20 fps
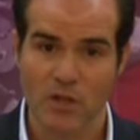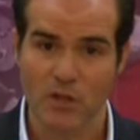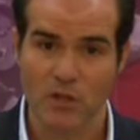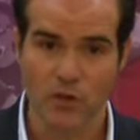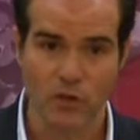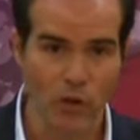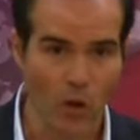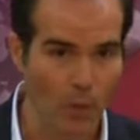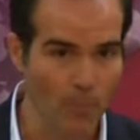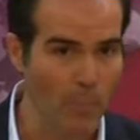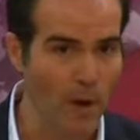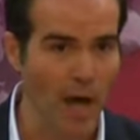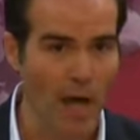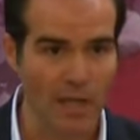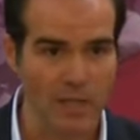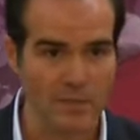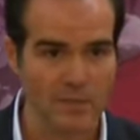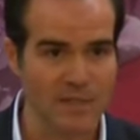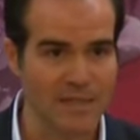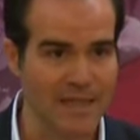No
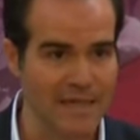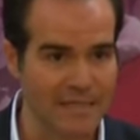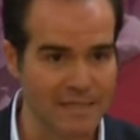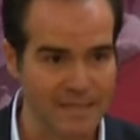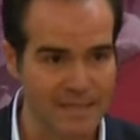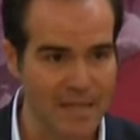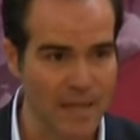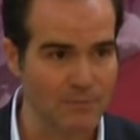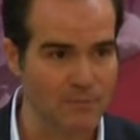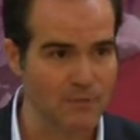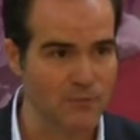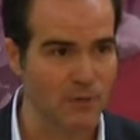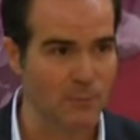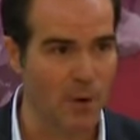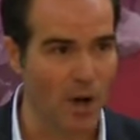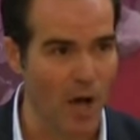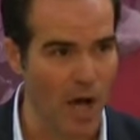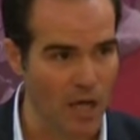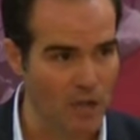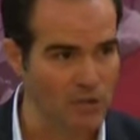policy that stems from
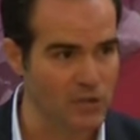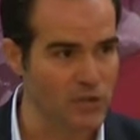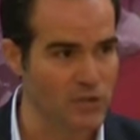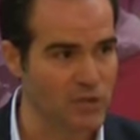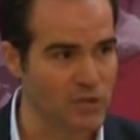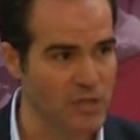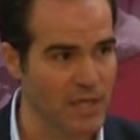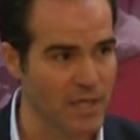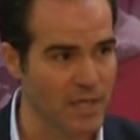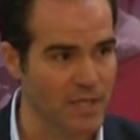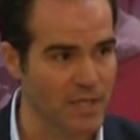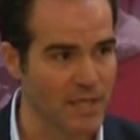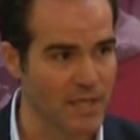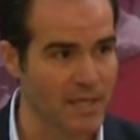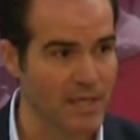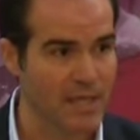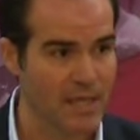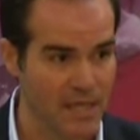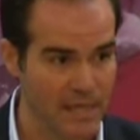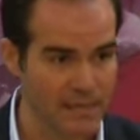a hostage
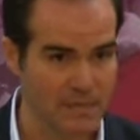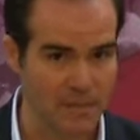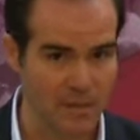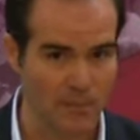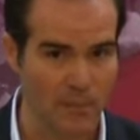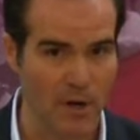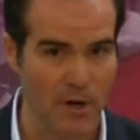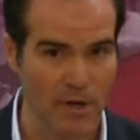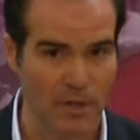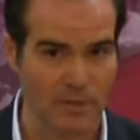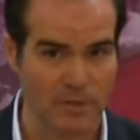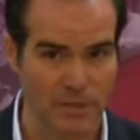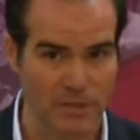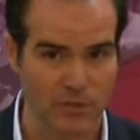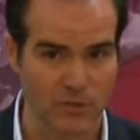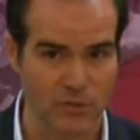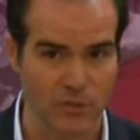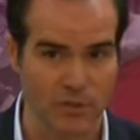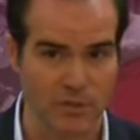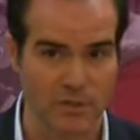taking is in America's
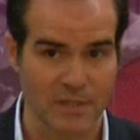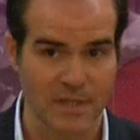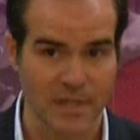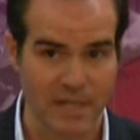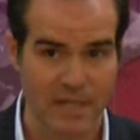interest.